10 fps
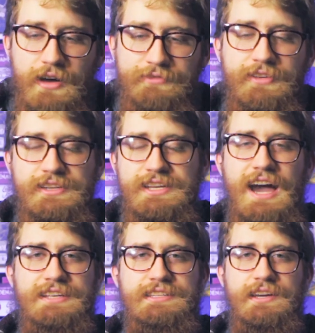a
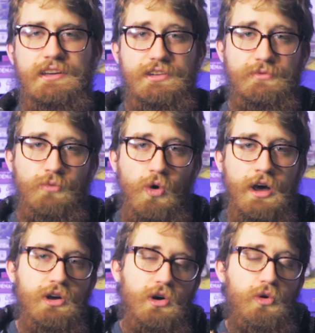fantastic
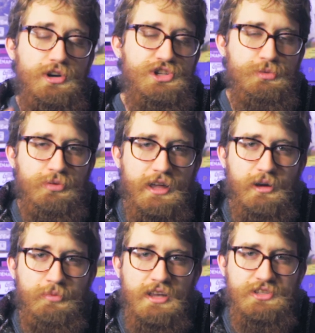1 or 2 player
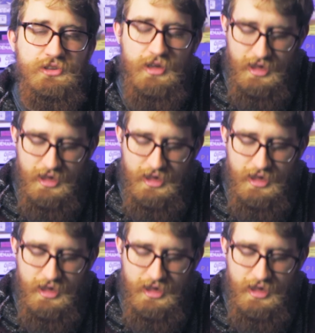puzzle.